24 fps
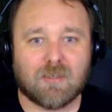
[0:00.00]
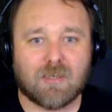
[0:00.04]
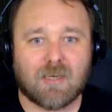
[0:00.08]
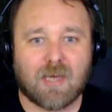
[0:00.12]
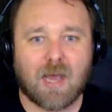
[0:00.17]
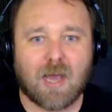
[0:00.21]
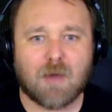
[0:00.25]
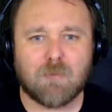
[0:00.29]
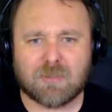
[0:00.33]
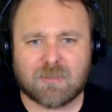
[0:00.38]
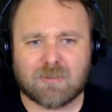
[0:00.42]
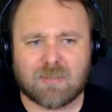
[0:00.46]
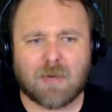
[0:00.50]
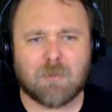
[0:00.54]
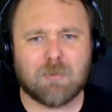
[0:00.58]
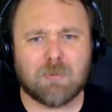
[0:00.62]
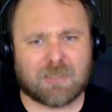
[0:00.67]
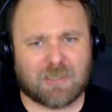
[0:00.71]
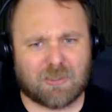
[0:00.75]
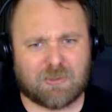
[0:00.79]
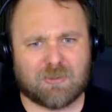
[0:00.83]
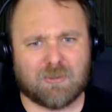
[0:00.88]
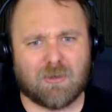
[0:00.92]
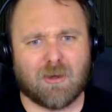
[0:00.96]
I would
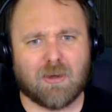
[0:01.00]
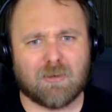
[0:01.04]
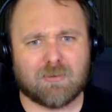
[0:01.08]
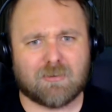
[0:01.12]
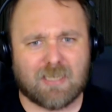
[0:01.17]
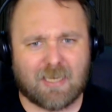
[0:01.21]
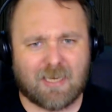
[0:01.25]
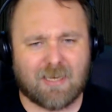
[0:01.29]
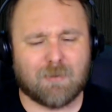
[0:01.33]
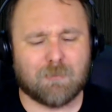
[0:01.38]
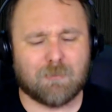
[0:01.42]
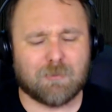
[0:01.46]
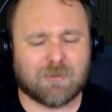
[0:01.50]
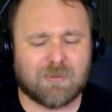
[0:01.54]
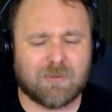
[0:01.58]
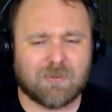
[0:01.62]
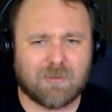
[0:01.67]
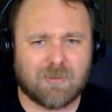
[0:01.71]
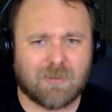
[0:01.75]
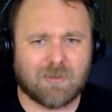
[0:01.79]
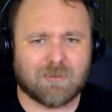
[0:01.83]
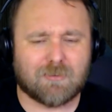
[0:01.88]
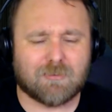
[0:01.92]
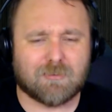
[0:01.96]
have thought. Yeah, I would have
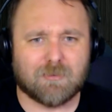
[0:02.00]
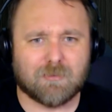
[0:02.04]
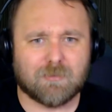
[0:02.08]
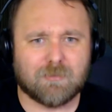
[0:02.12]
thought so.